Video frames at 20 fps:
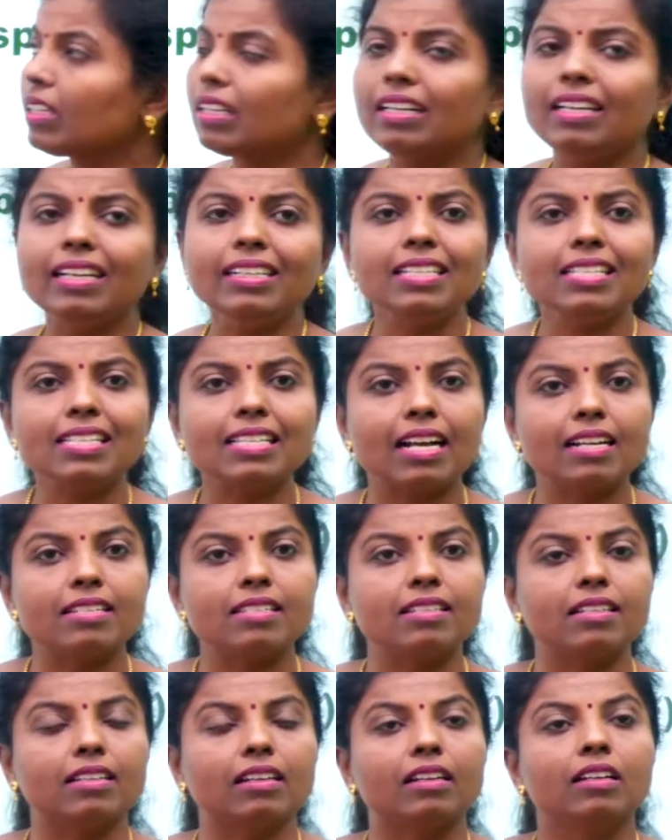Let us
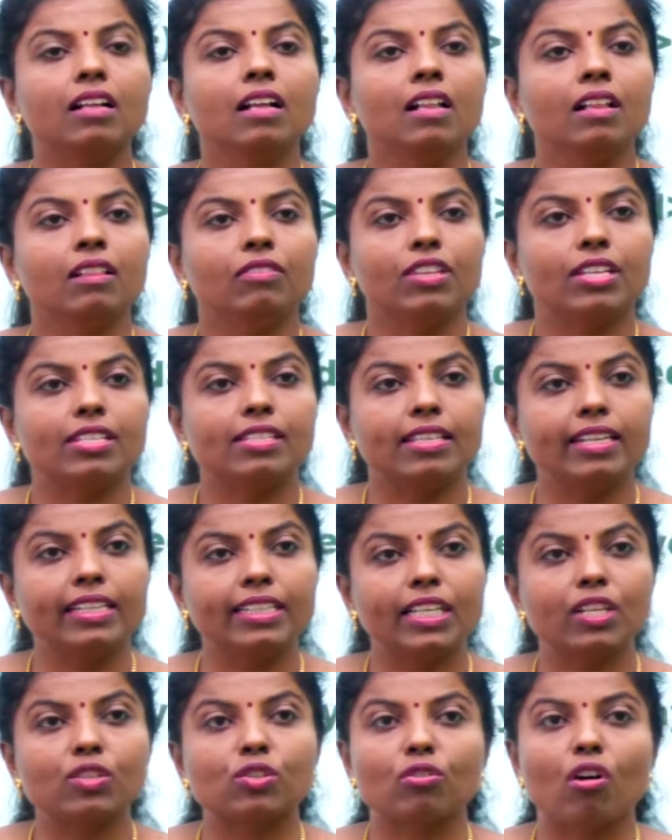consider the
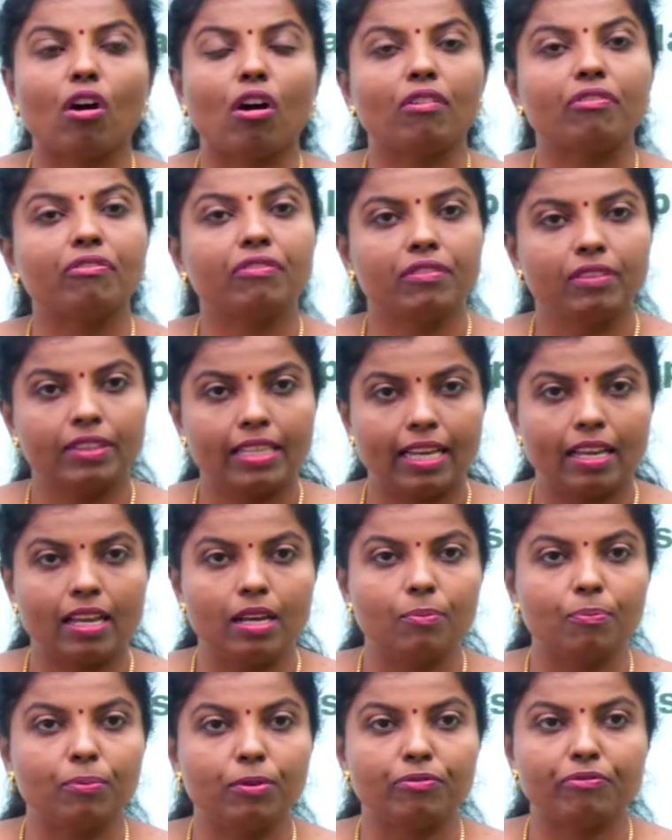syntax of the
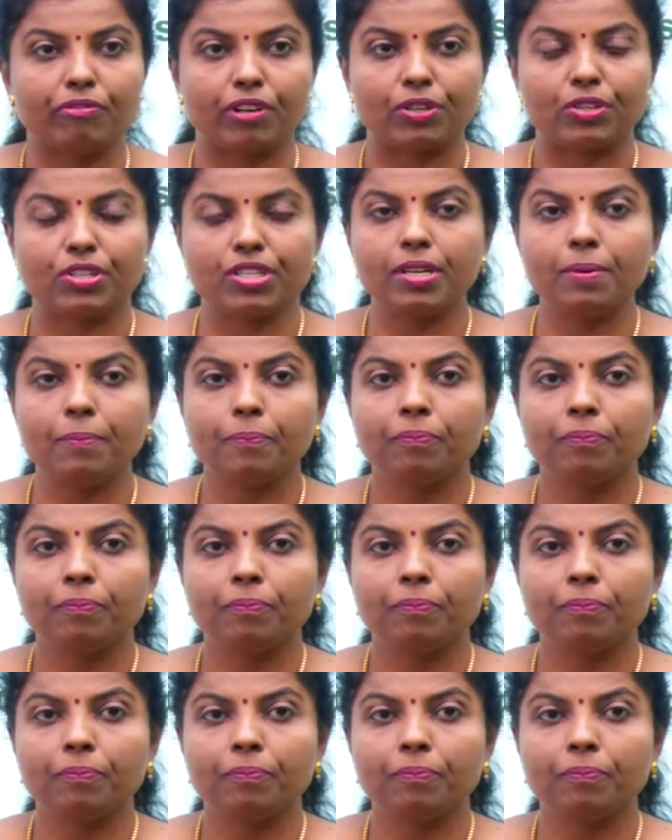input function.